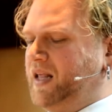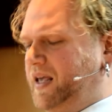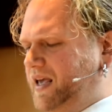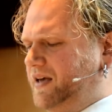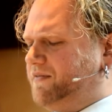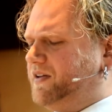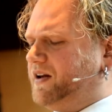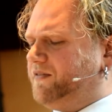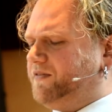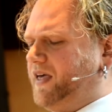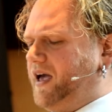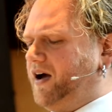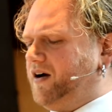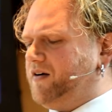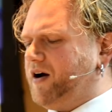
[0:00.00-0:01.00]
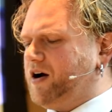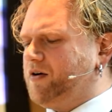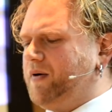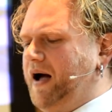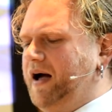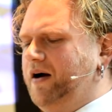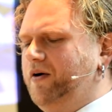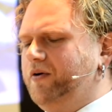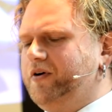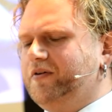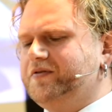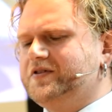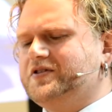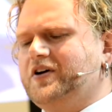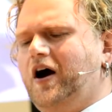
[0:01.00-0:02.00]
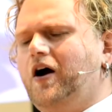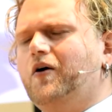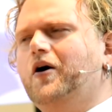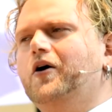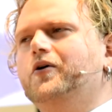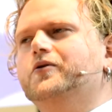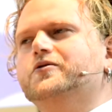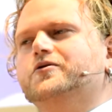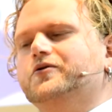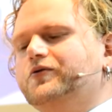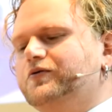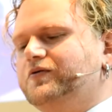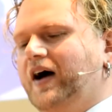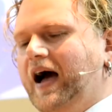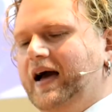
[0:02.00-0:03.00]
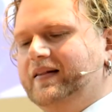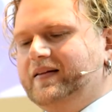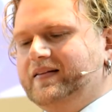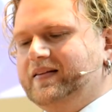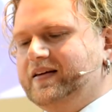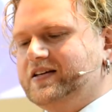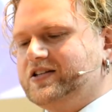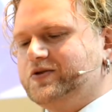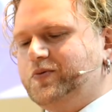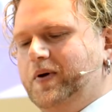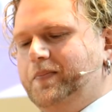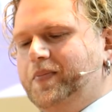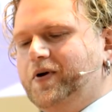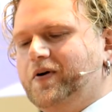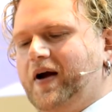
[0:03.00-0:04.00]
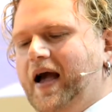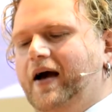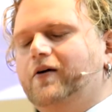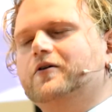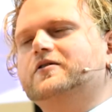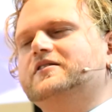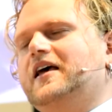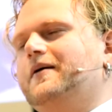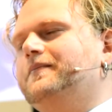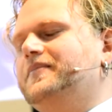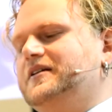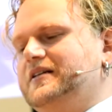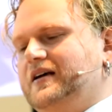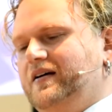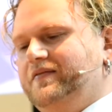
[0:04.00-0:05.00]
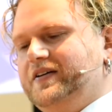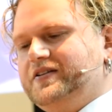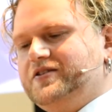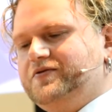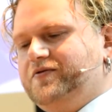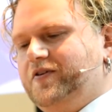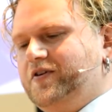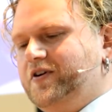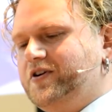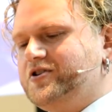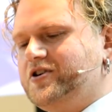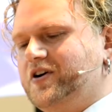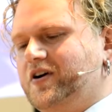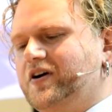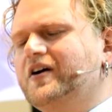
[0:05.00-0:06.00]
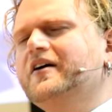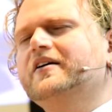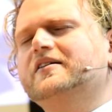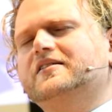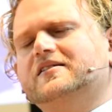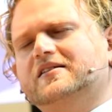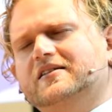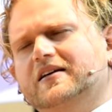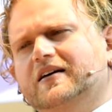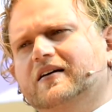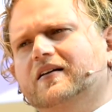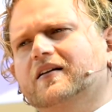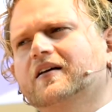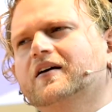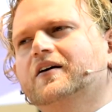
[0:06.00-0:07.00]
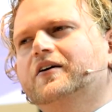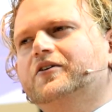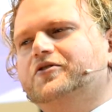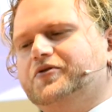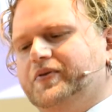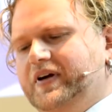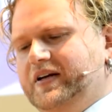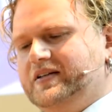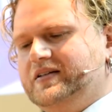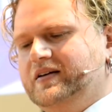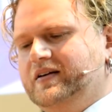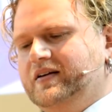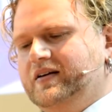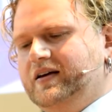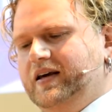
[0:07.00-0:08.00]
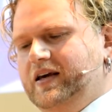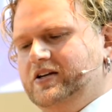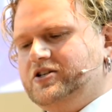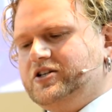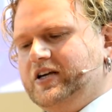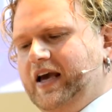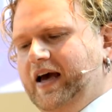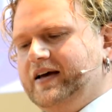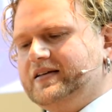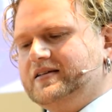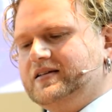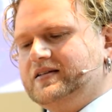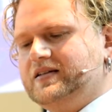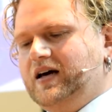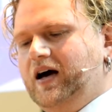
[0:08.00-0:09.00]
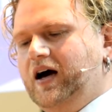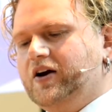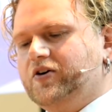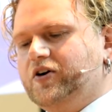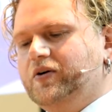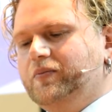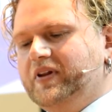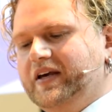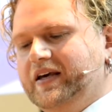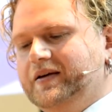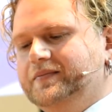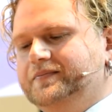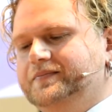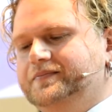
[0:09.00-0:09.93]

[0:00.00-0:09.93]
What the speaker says: Even if they are a crowd of sorrows who violently sweep your house empty of its furniture, still treat each guest honorably.